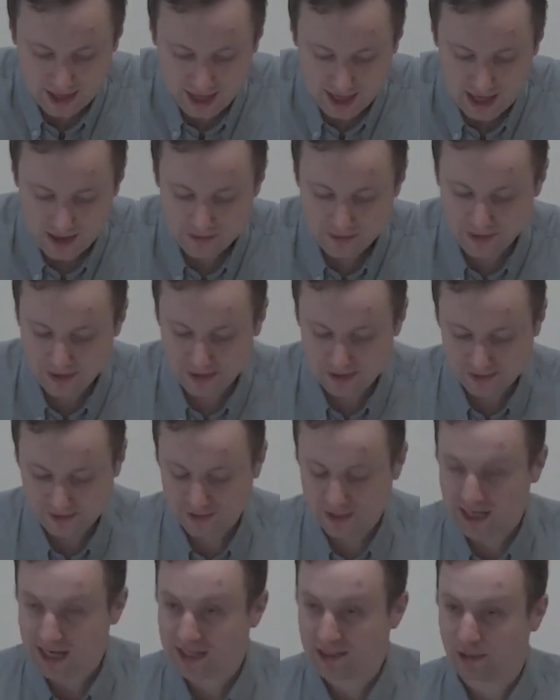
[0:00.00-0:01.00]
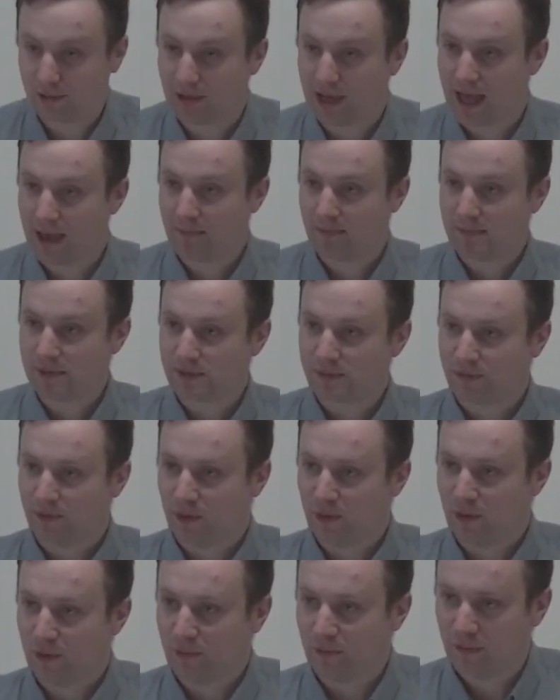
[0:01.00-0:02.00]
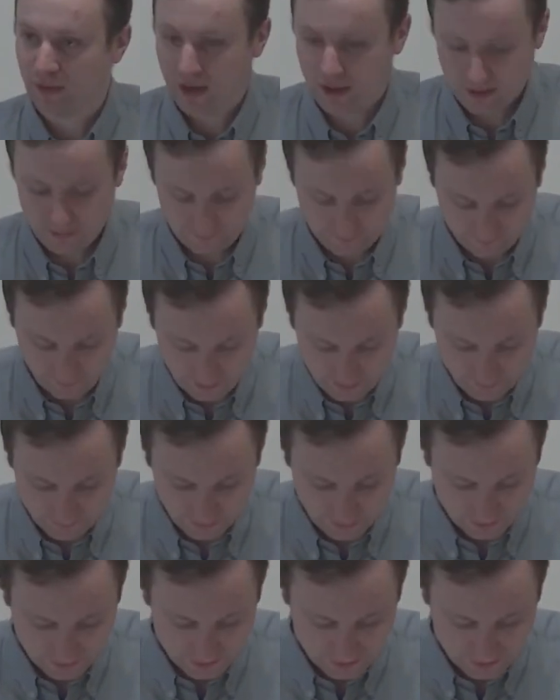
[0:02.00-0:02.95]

uh, there's the Little Lambs for uh, five and